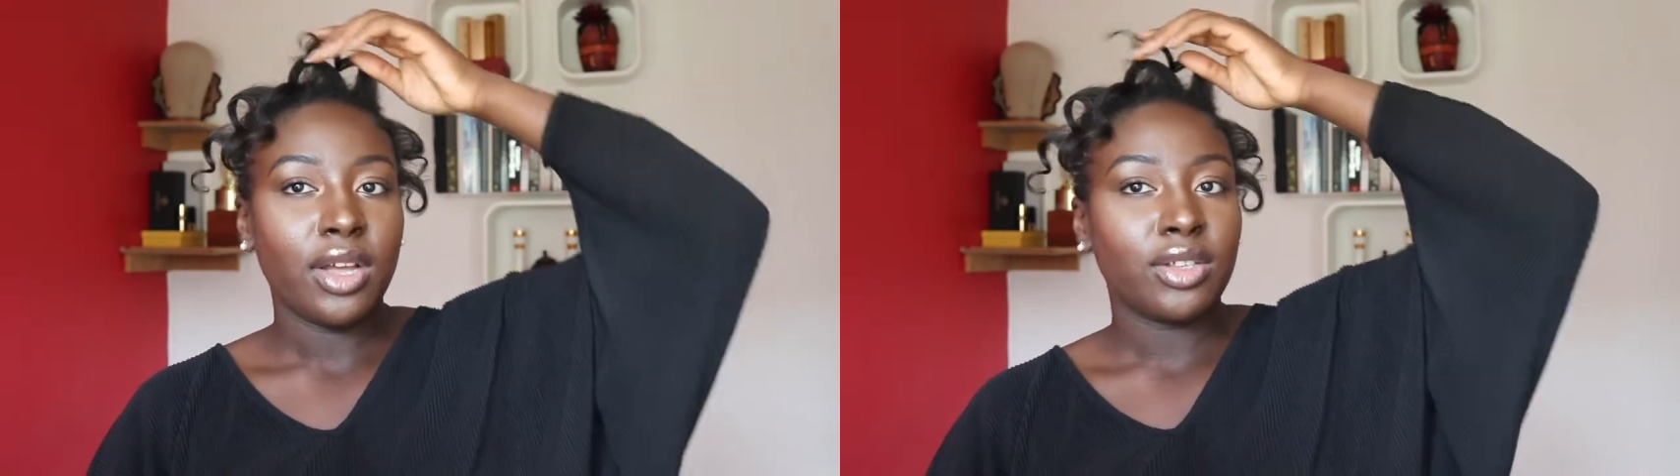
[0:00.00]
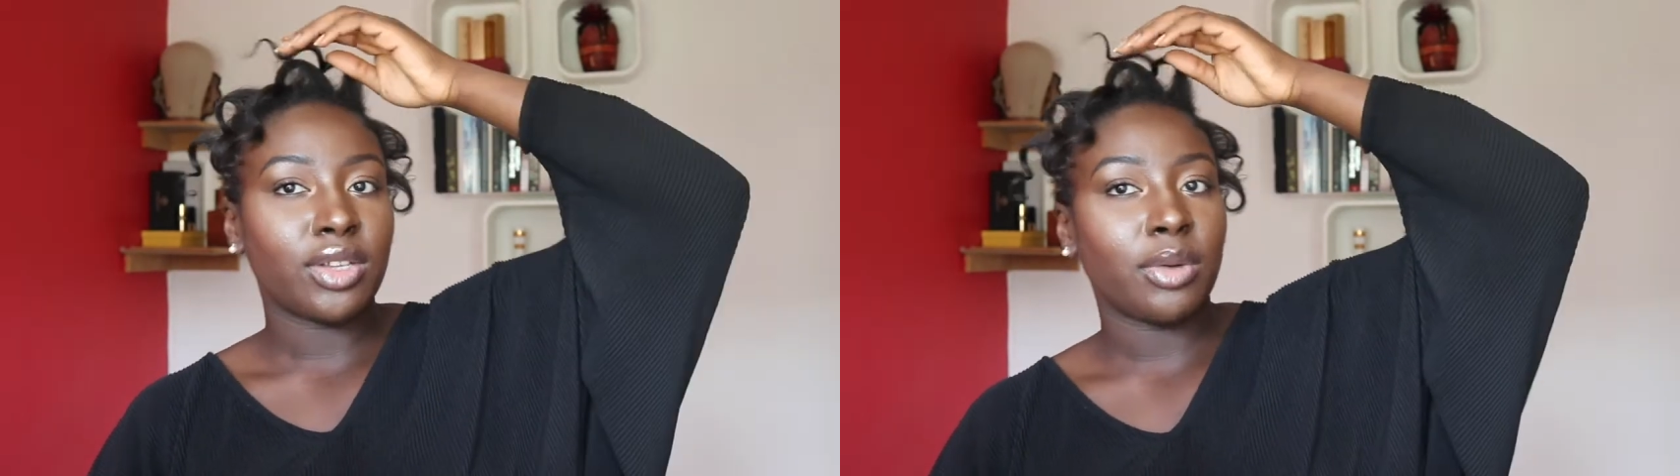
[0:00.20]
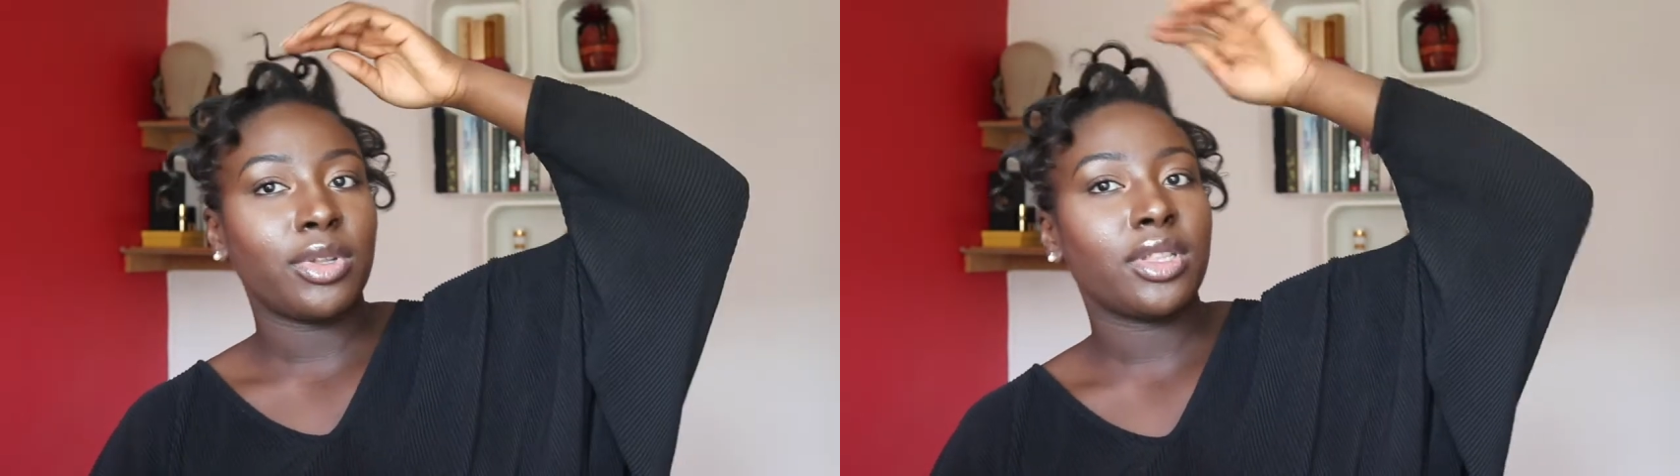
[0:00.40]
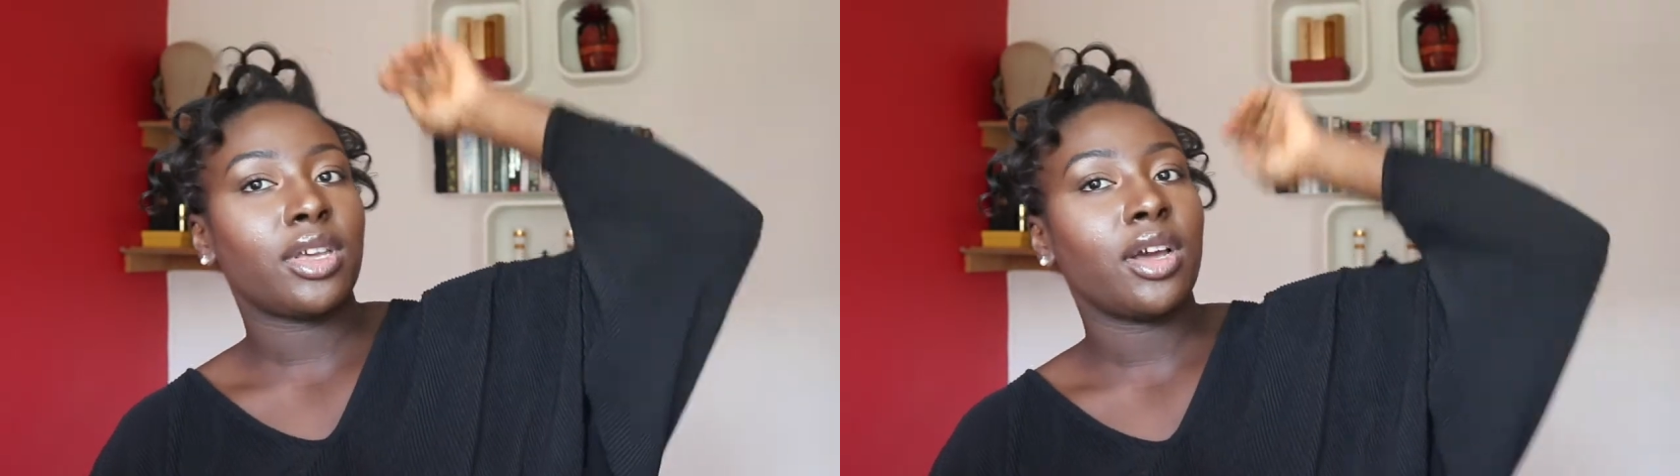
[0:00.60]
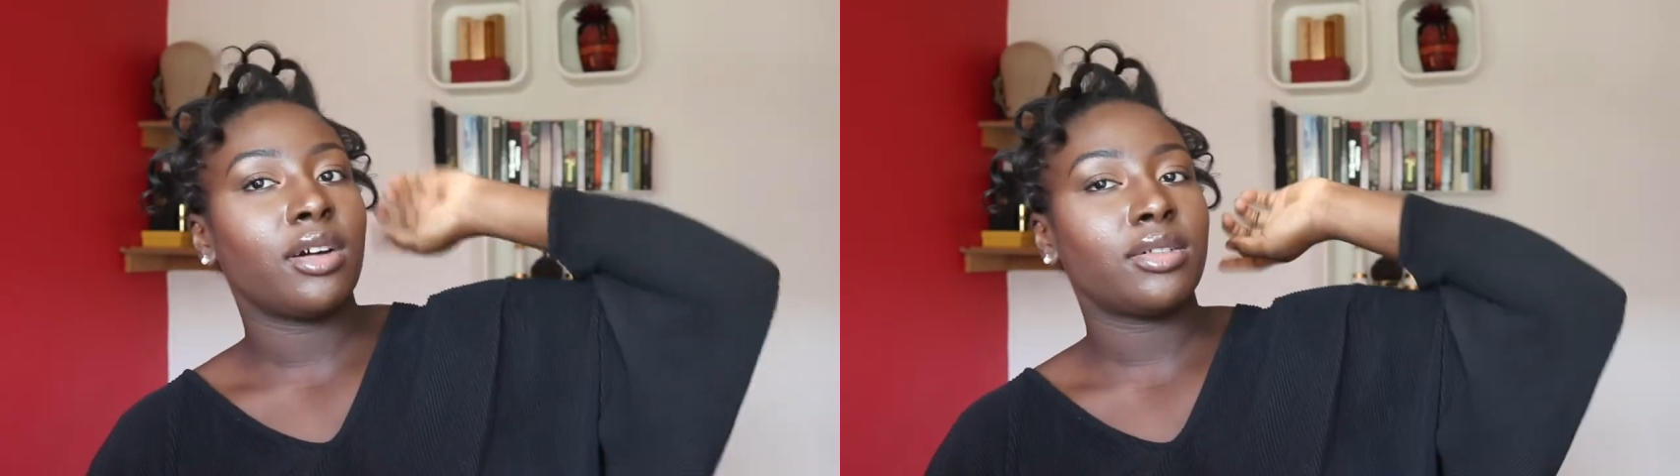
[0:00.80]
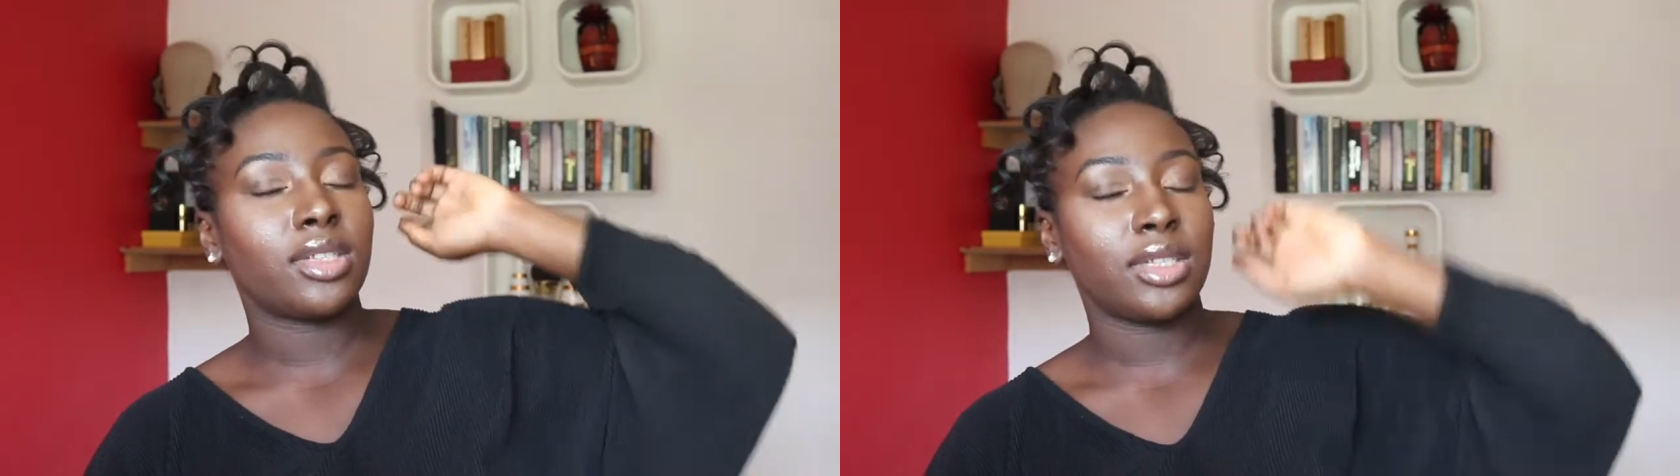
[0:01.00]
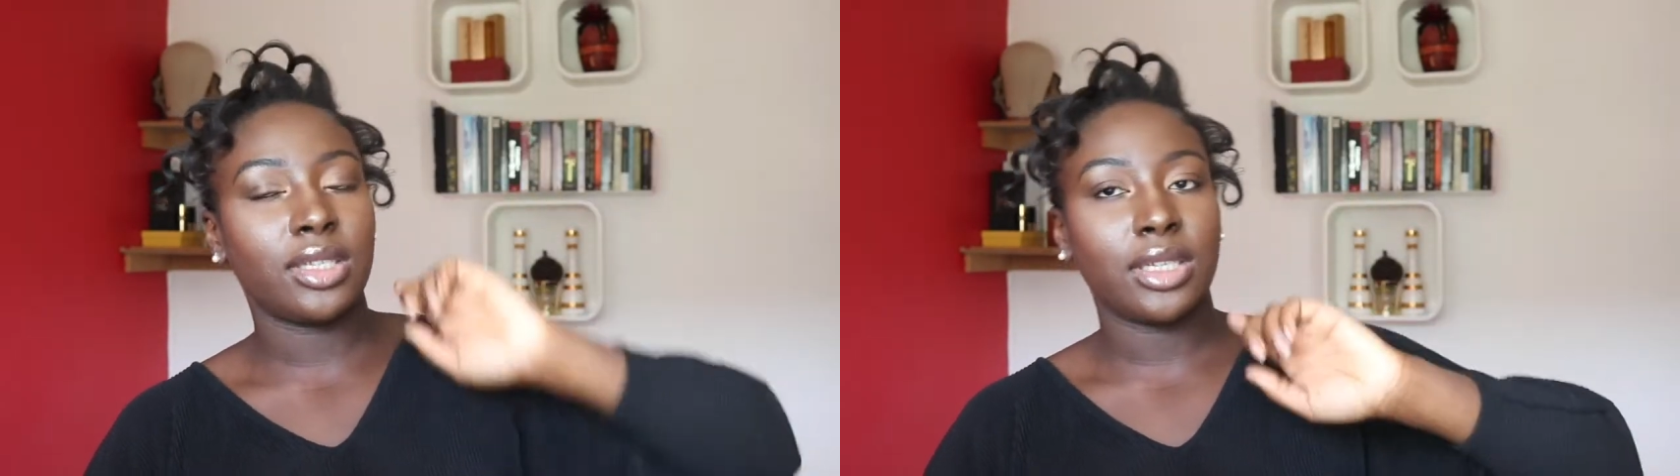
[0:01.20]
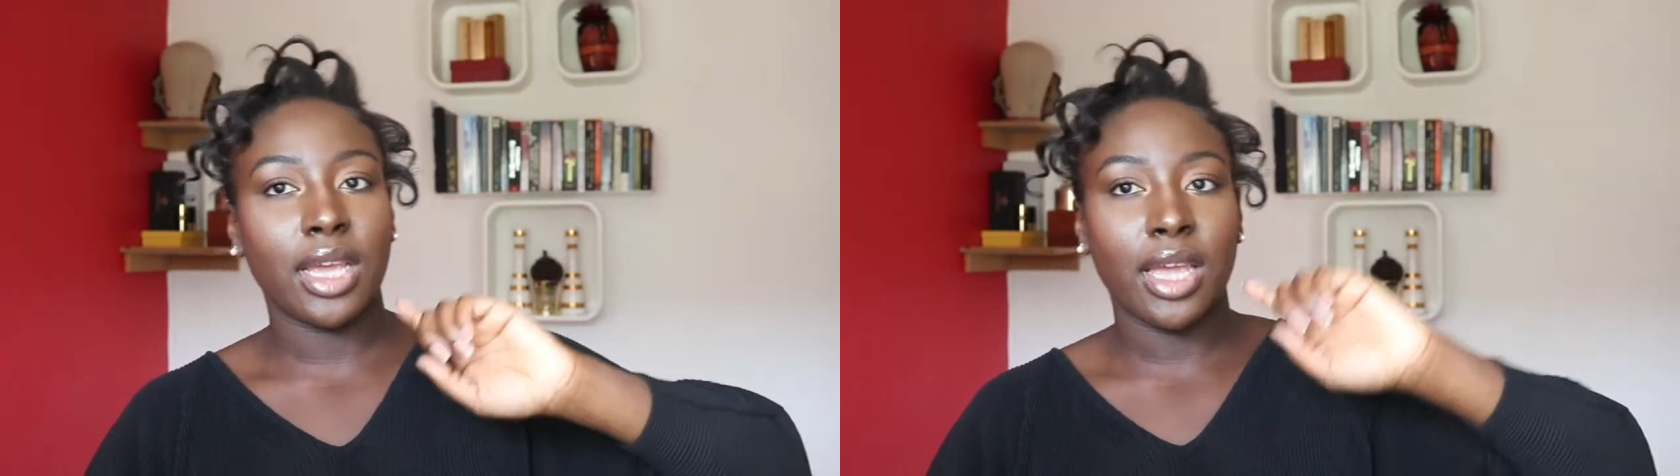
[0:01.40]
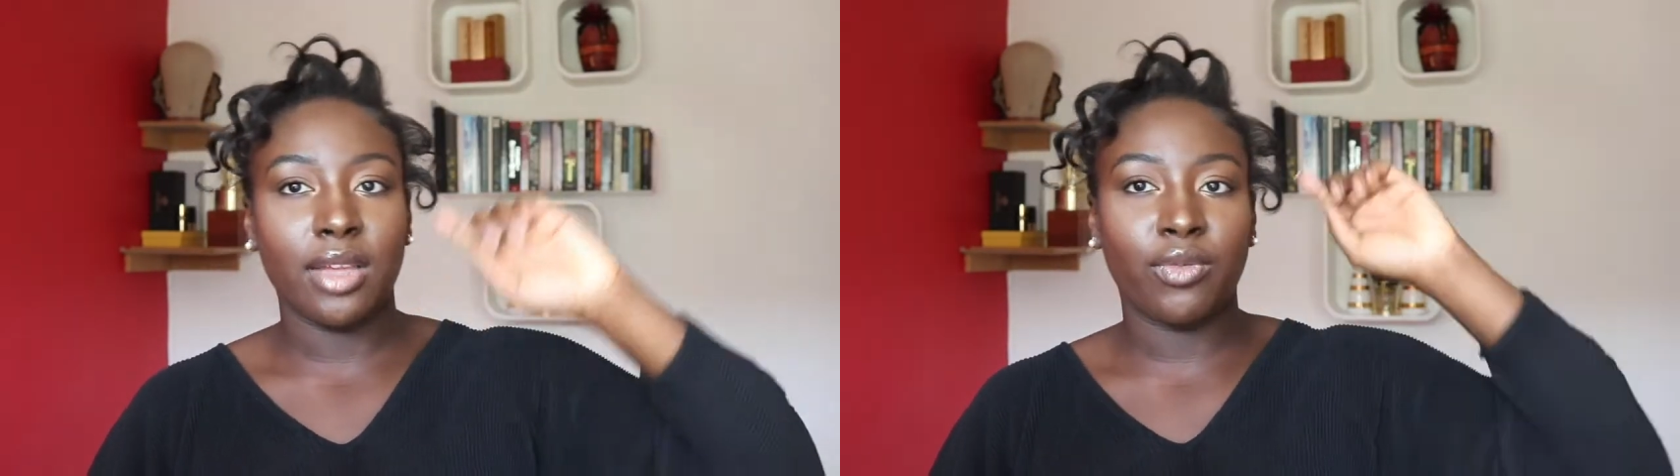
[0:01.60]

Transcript: so I want the curls to stay